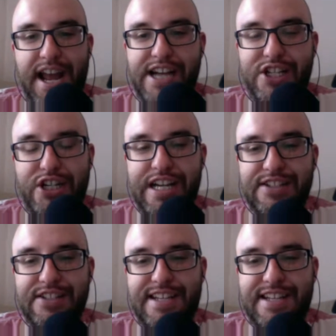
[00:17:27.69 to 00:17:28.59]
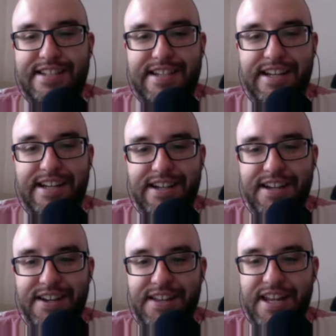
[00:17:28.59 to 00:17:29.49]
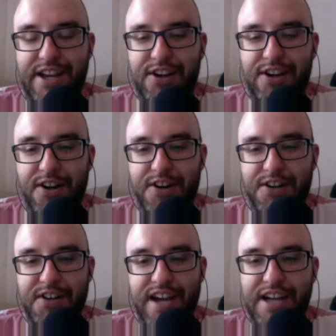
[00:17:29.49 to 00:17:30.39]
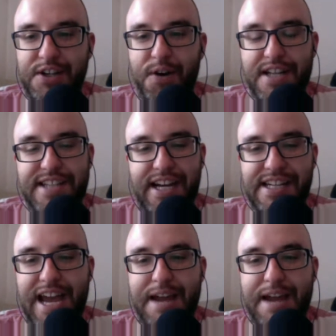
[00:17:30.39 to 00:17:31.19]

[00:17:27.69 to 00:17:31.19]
and she insisted that he call and go on a second